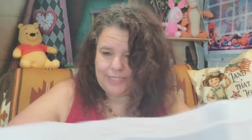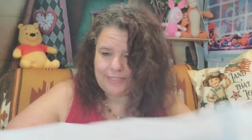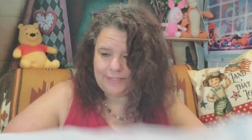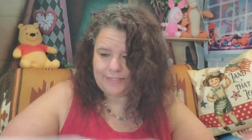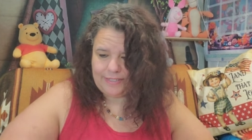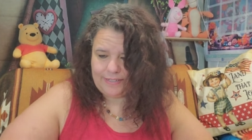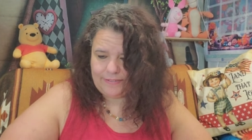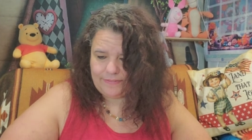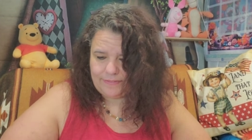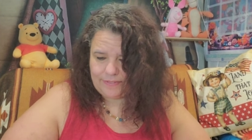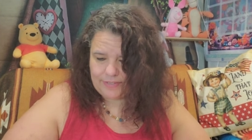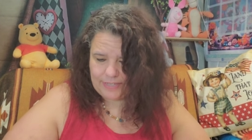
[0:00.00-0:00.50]

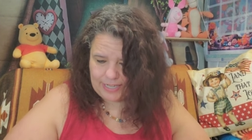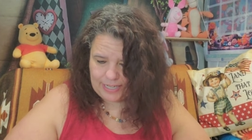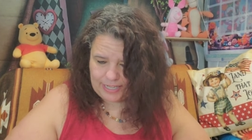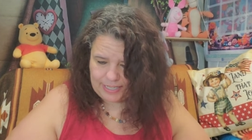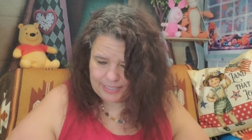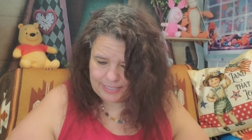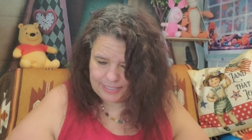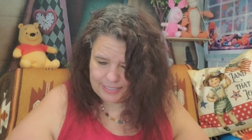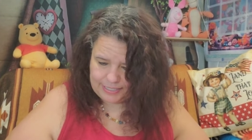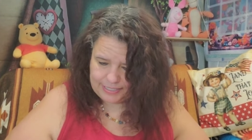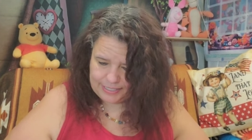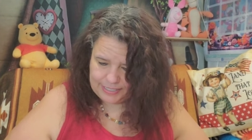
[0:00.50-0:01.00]
24
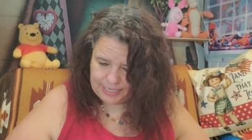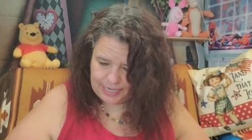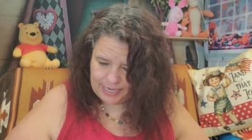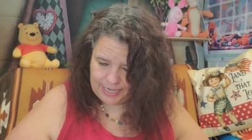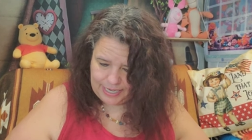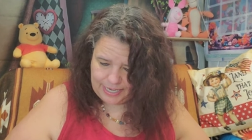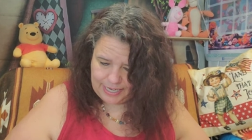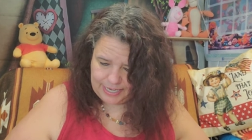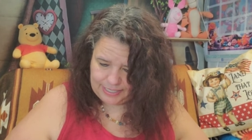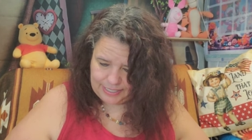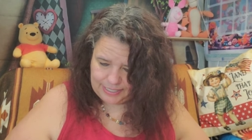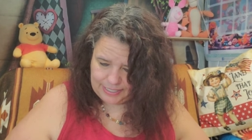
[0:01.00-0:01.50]
colors,
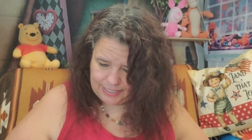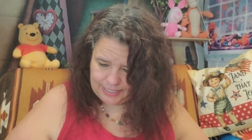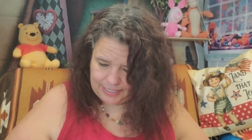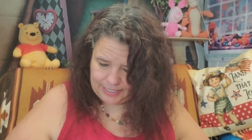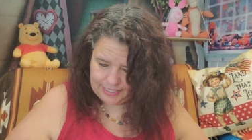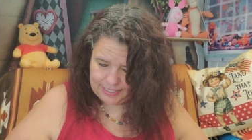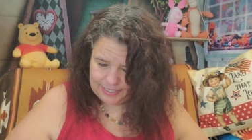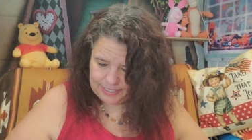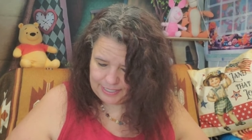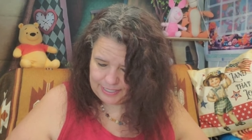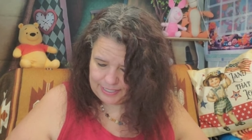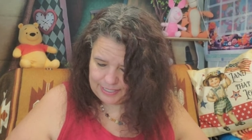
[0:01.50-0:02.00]
and it
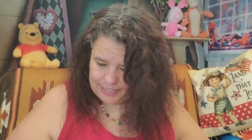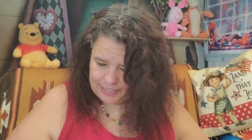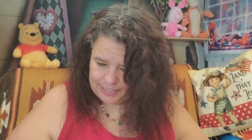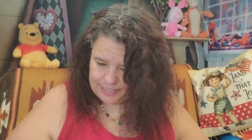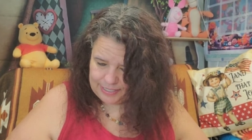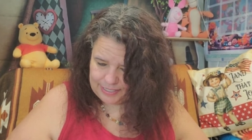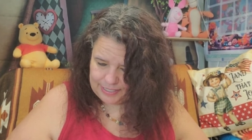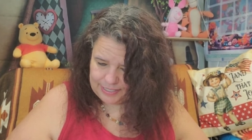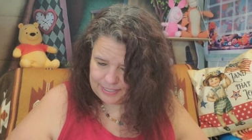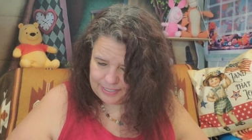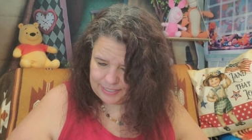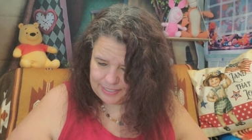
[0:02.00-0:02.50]

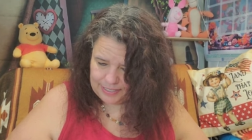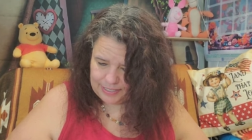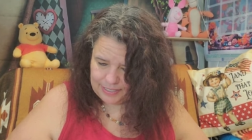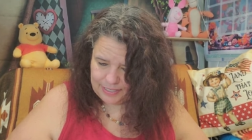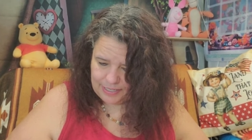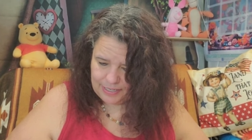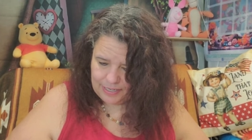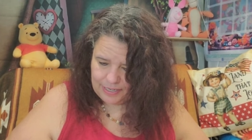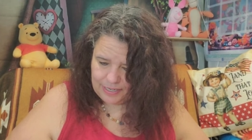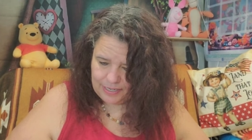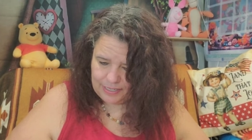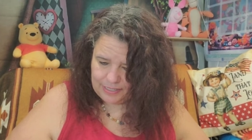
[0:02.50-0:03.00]
is
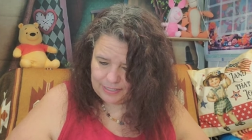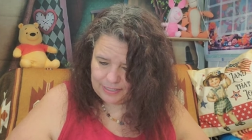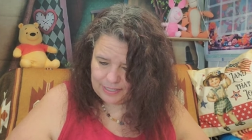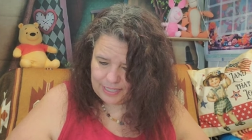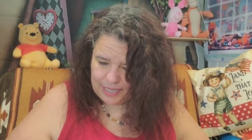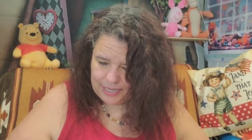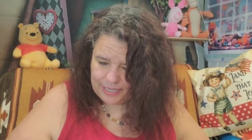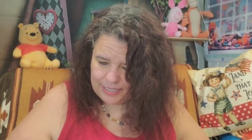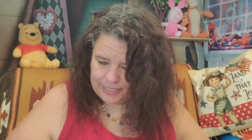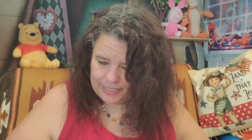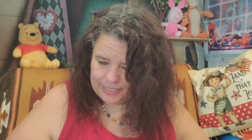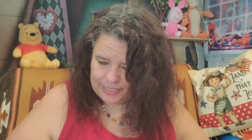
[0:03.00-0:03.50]

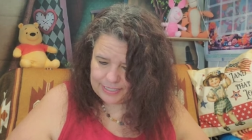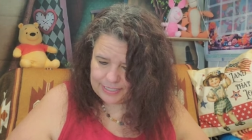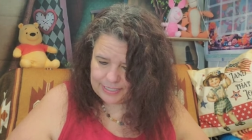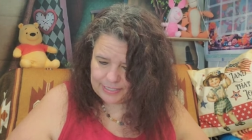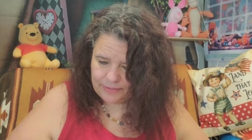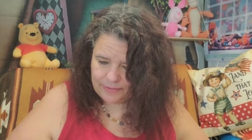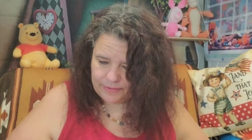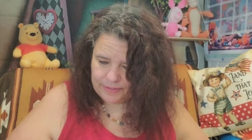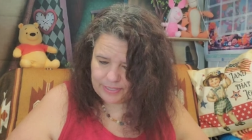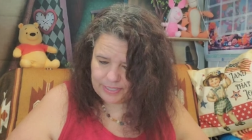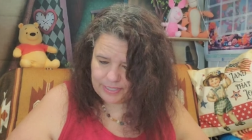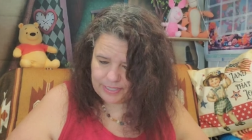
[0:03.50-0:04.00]
letters,
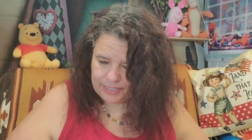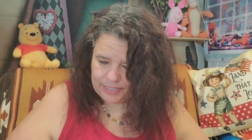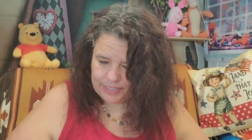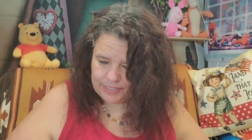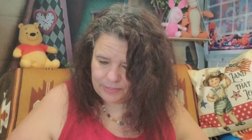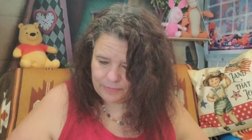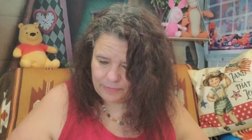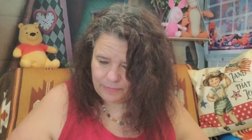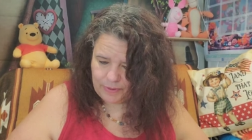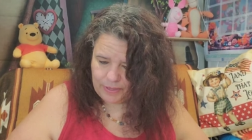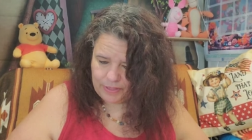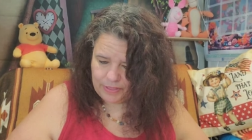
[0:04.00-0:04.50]
so it
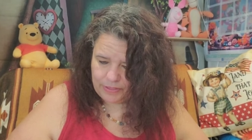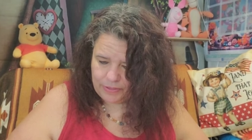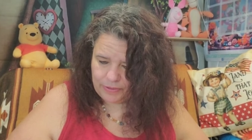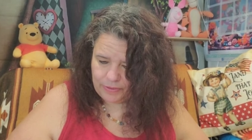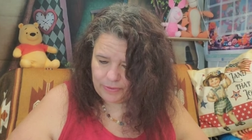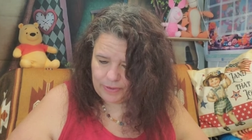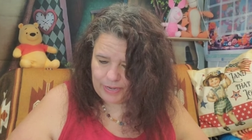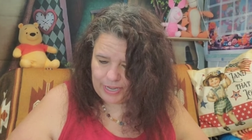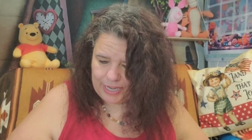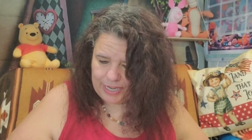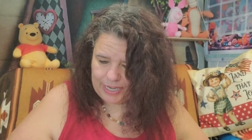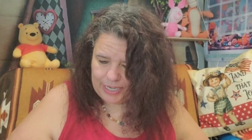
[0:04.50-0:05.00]
is 1
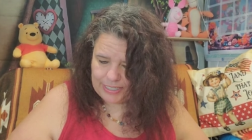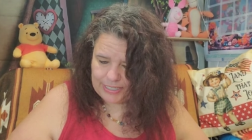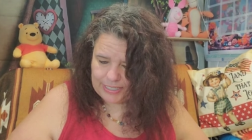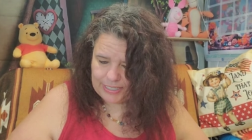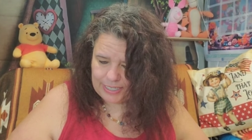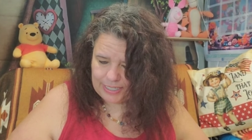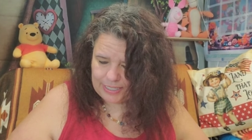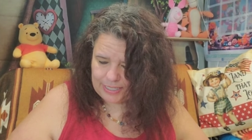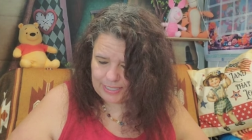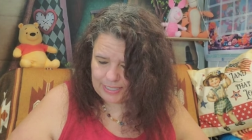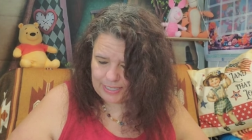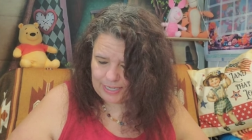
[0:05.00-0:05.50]
through 8
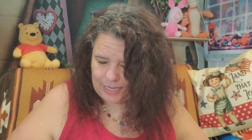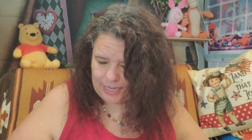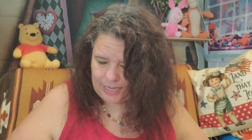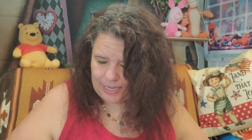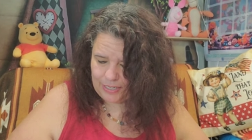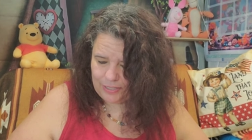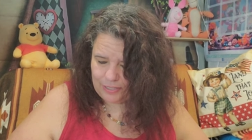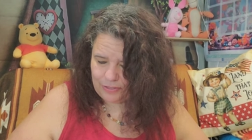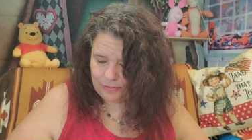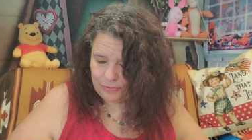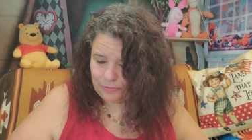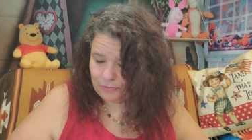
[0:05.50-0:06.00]
and then
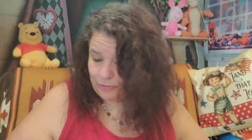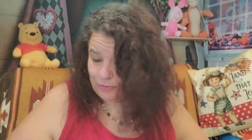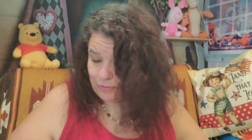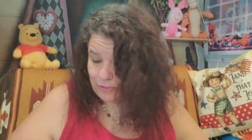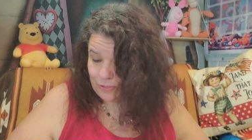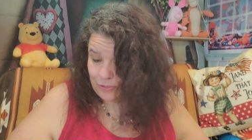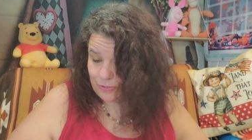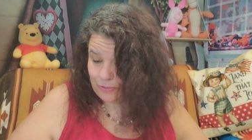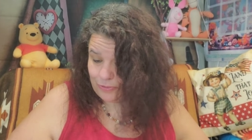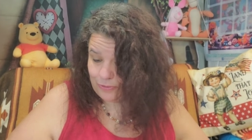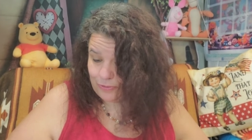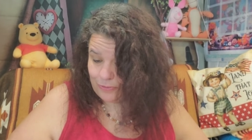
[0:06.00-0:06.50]
A through
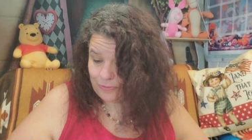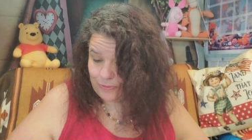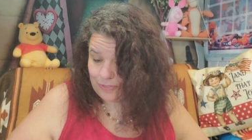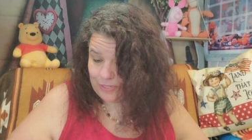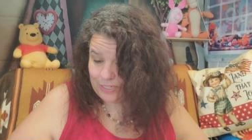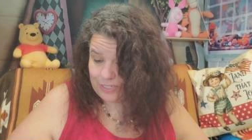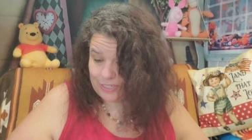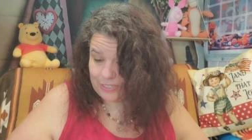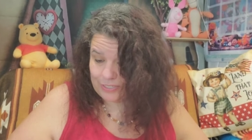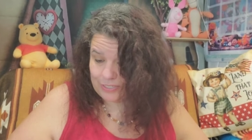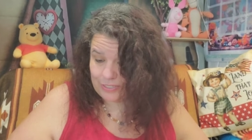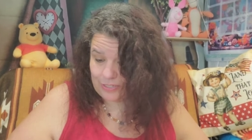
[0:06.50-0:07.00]
U.
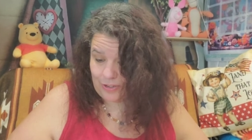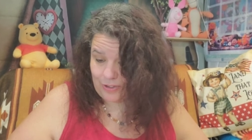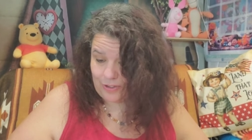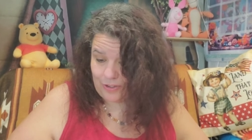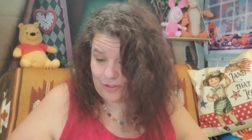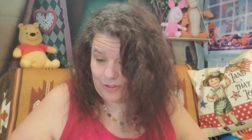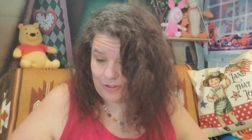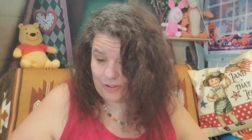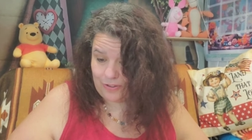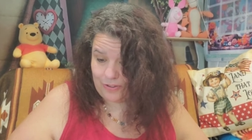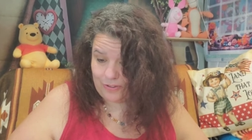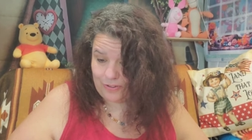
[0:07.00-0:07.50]
It is
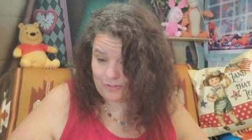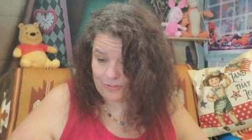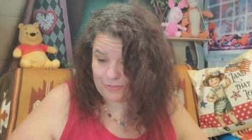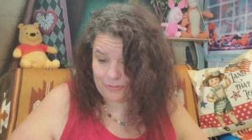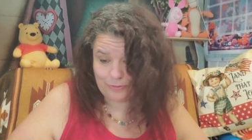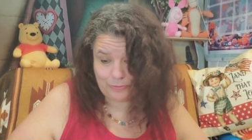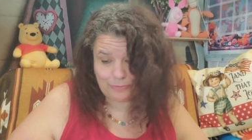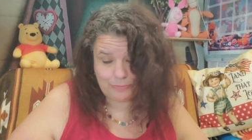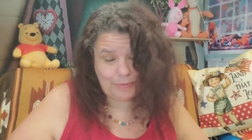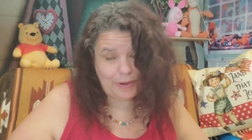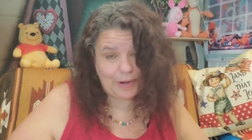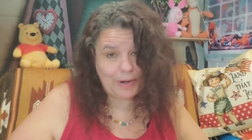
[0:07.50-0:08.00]
all
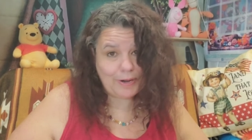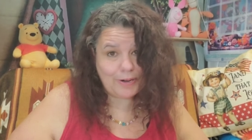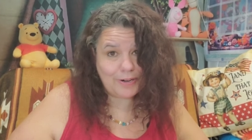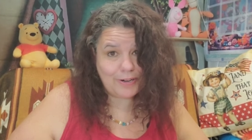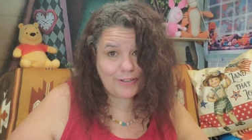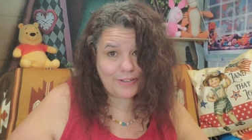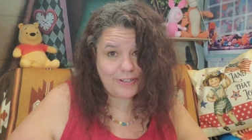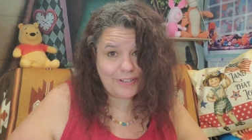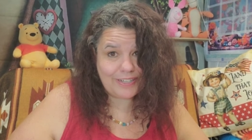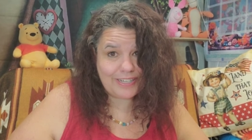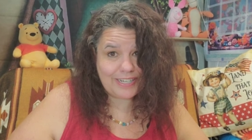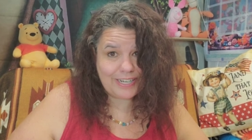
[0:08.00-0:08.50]

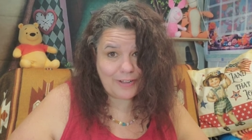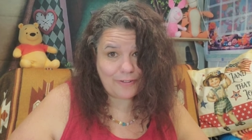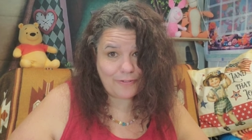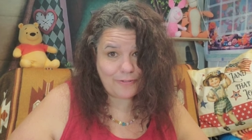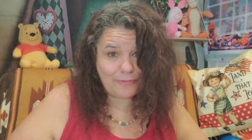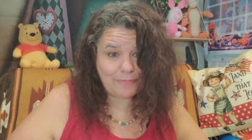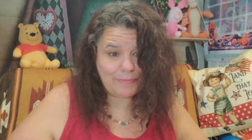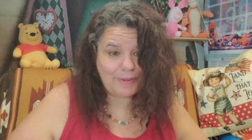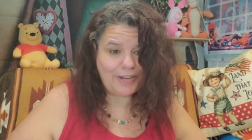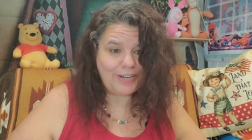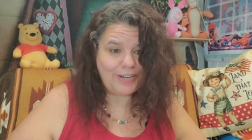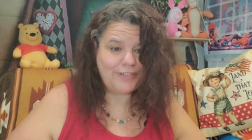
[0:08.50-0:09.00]
numerical and
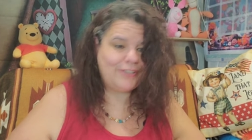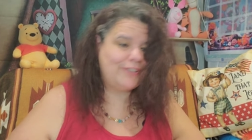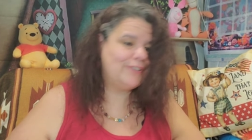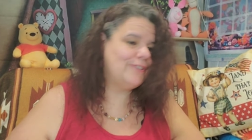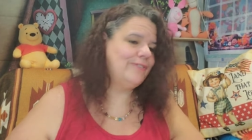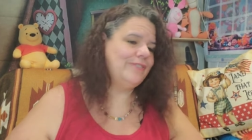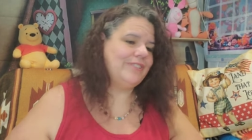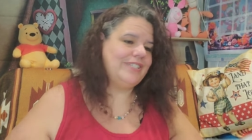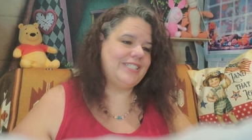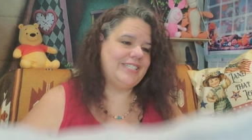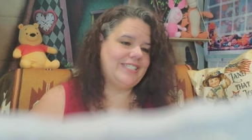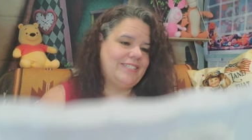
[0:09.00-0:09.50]
alphabetical,
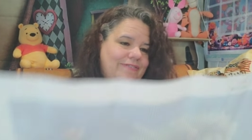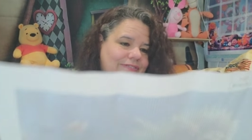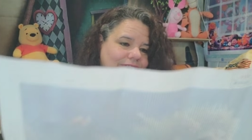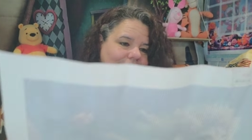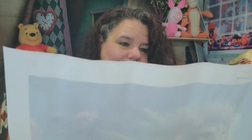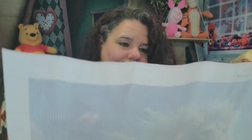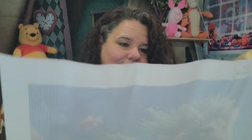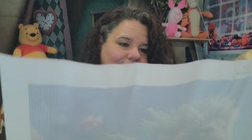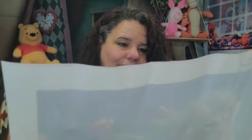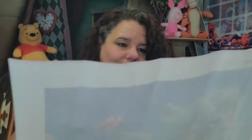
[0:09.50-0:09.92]
which is very,